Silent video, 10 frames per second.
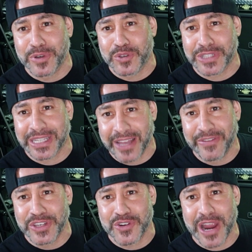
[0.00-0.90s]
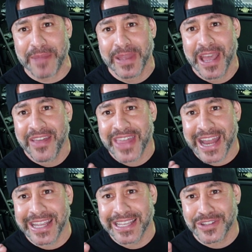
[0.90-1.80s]
which was a Levy strap
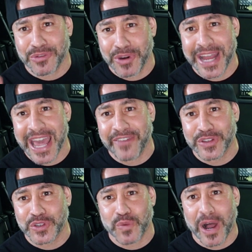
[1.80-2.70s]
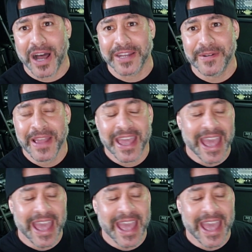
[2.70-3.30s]
that is 3.5 inches wide